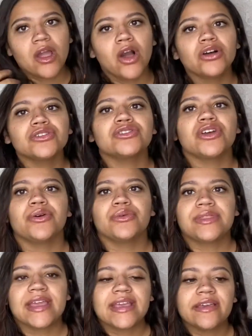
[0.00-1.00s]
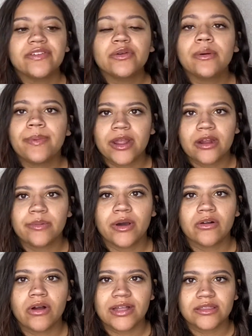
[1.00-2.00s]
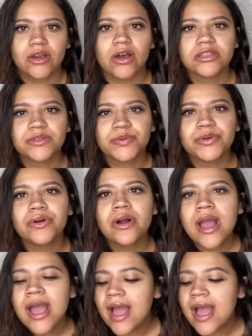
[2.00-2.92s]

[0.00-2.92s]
Also, they give you a peri bottle at the hospital.